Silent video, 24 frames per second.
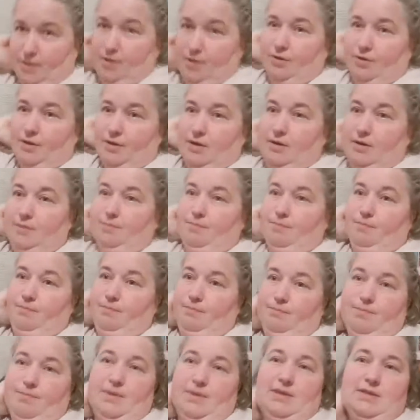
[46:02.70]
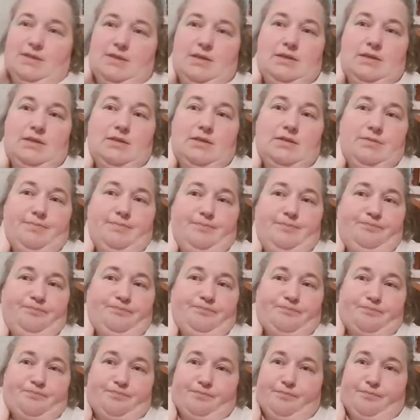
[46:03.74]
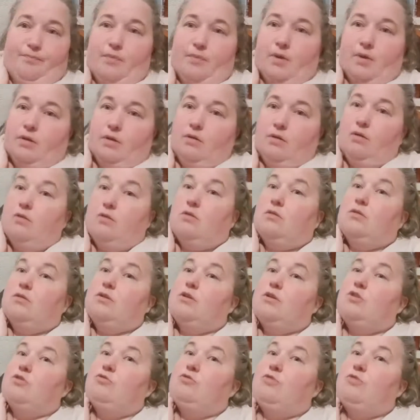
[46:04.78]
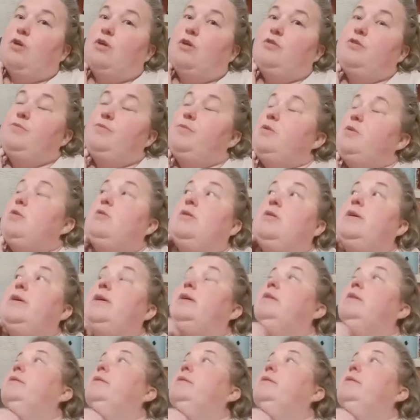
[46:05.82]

you're in the big cities, not on the good roads, but not here.